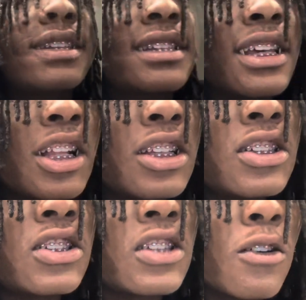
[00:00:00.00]

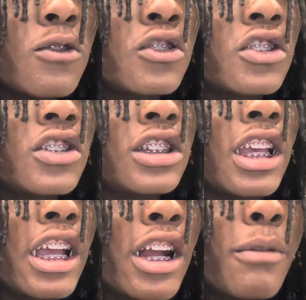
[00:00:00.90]
sailors, soldiers,
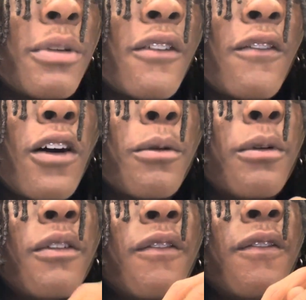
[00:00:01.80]
and airmen fought
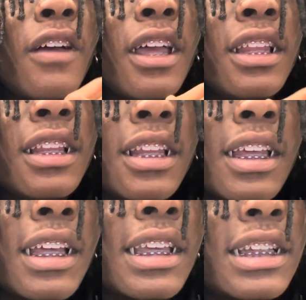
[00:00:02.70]

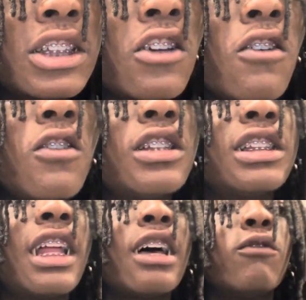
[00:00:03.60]
valiantly against the
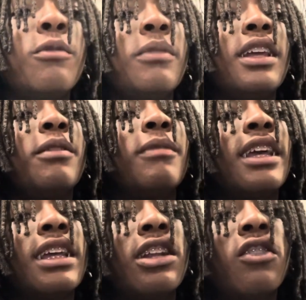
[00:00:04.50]
onslaught, with many
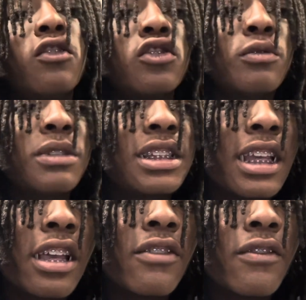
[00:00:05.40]
making the ultimate
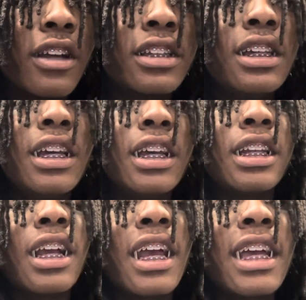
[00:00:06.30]
sacrifice.
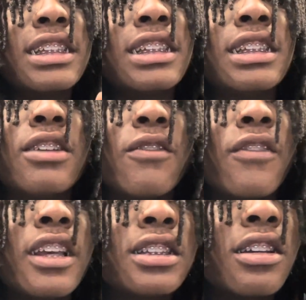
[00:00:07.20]
Their actions in the
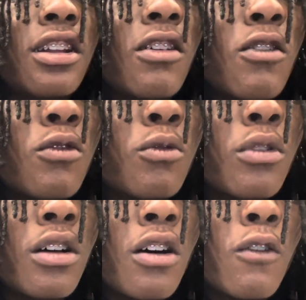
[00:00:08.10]
face of the
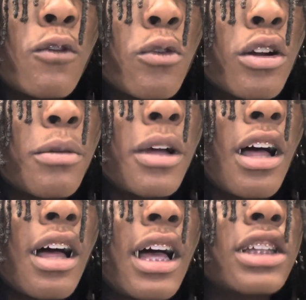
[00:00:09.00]
overwhelming
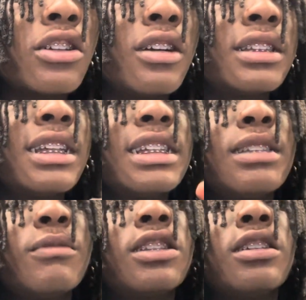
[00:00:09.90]
odds are a
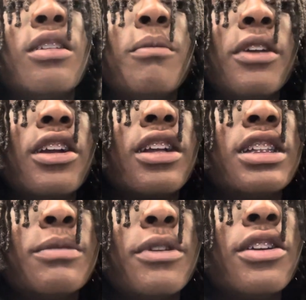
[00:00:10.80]
testament to the American
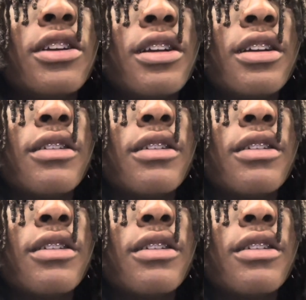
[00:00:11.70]
spirit.